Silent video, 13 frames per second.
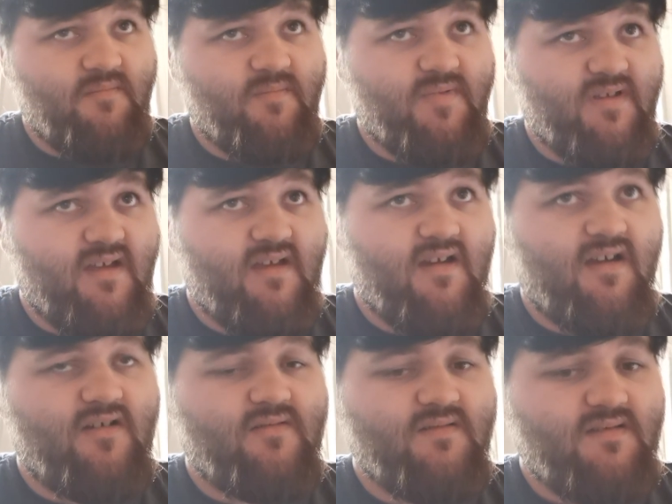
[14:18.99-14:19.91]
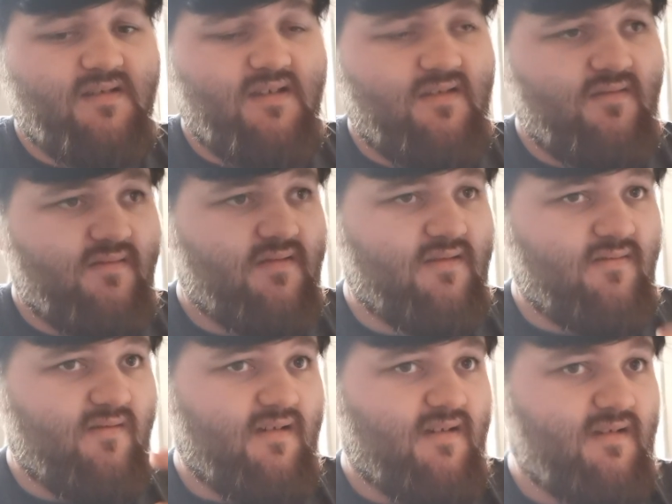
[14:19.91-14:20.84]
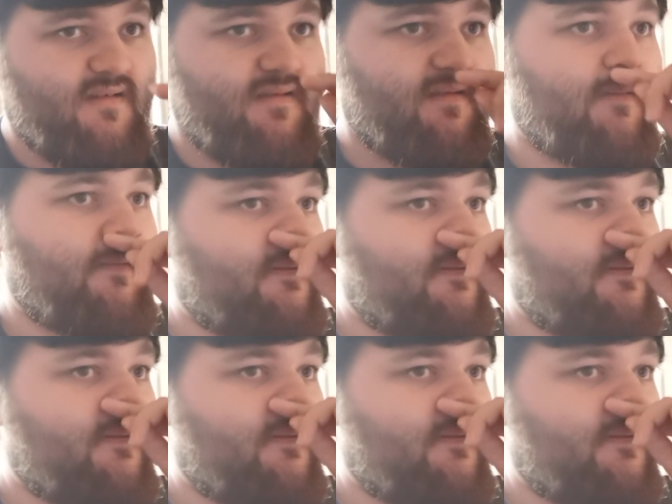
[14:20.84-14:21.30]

But yeah, I'll see you soon, guys.